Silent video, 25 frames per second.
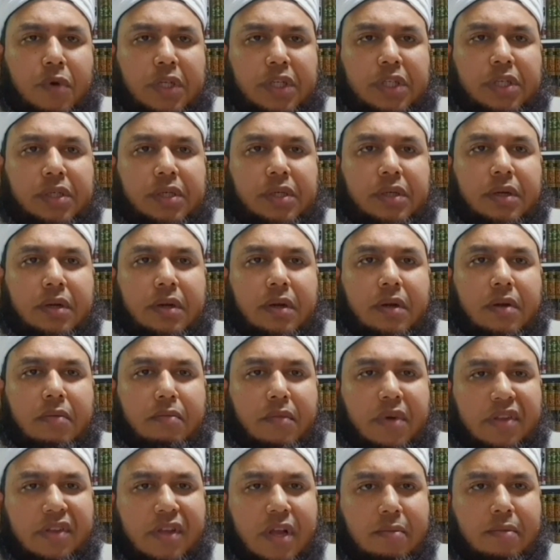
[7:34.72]
which
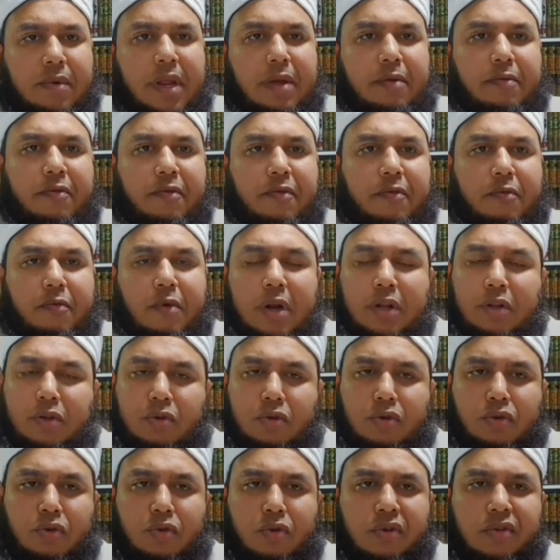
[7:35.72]
mazhab they
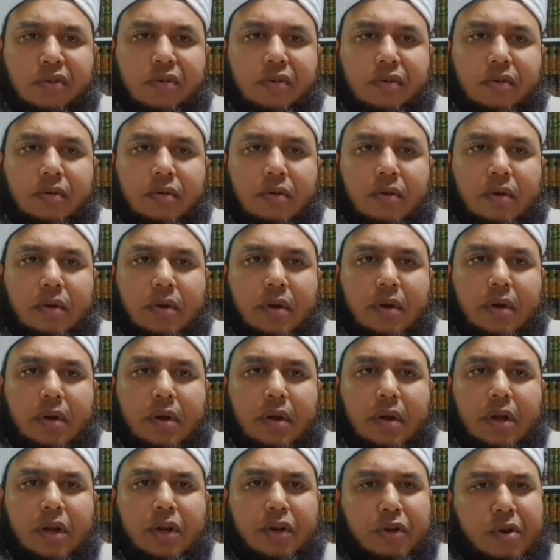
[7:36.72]
want to choose
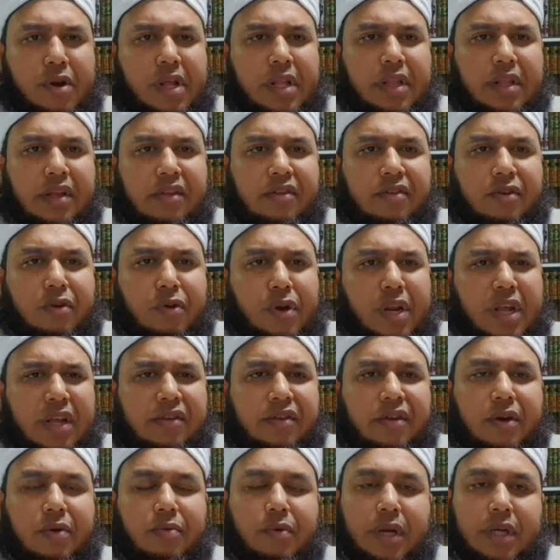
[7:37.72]
during this
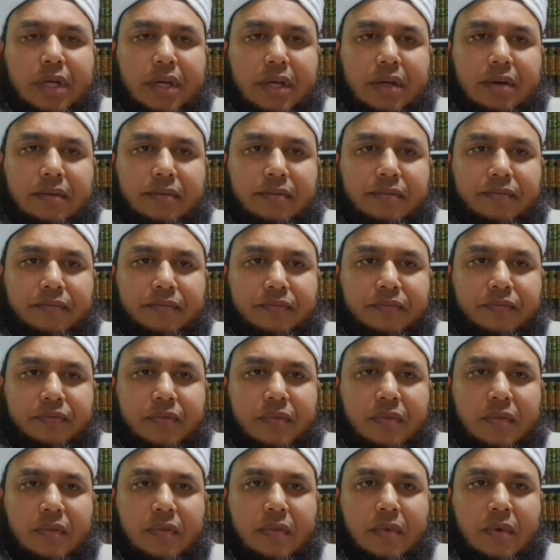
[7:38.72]
unique situation.
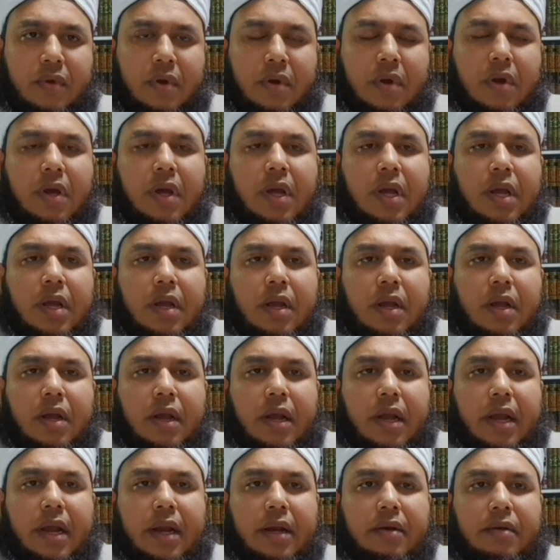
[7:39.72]

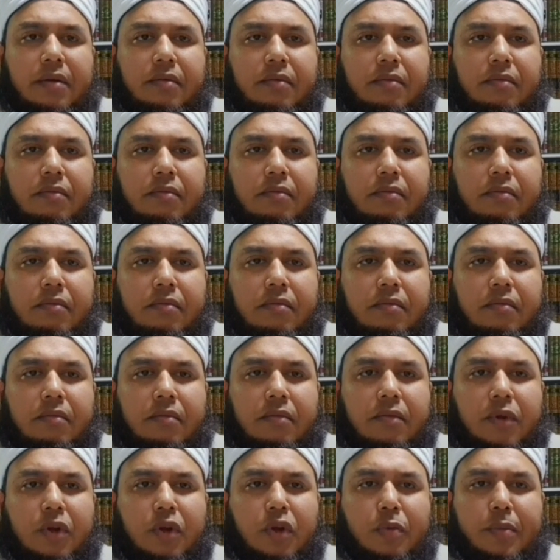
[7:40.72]
And
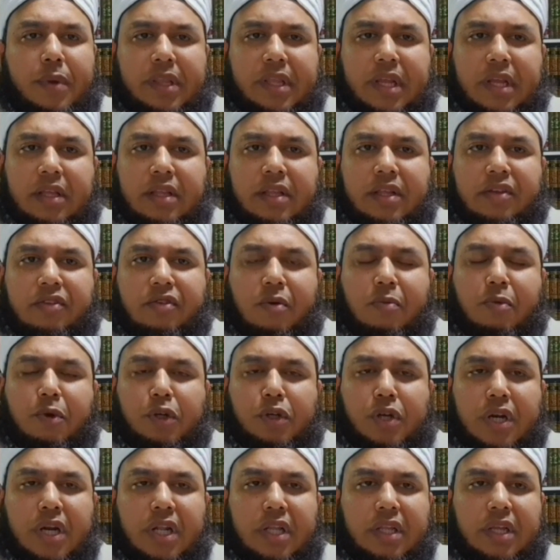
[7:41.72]
you may take this
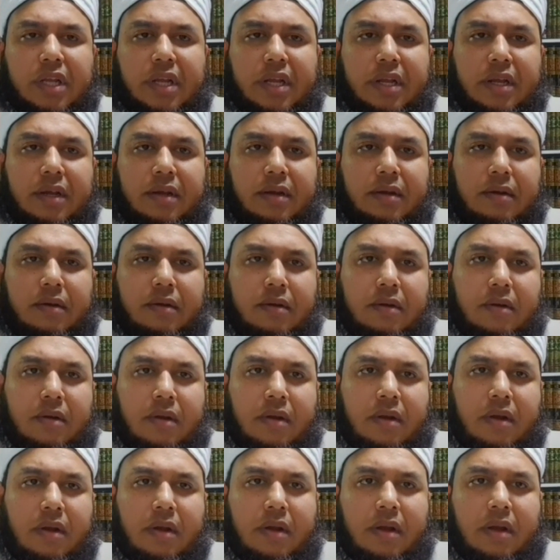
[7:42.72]
opportunity
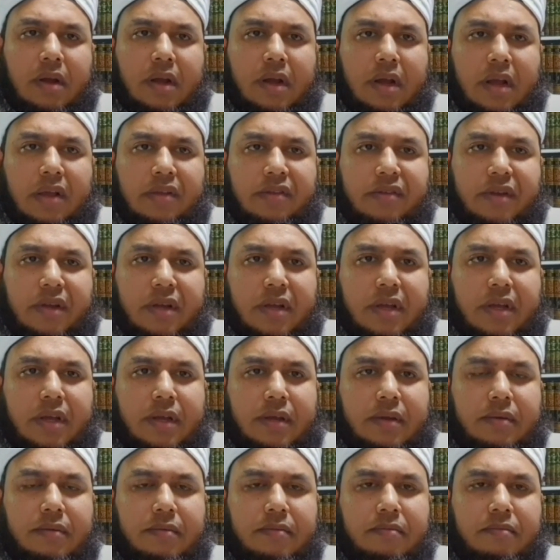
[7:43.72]
as
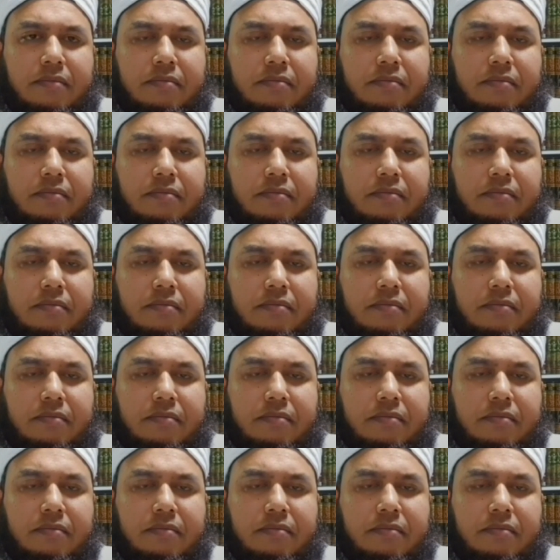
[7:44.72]
a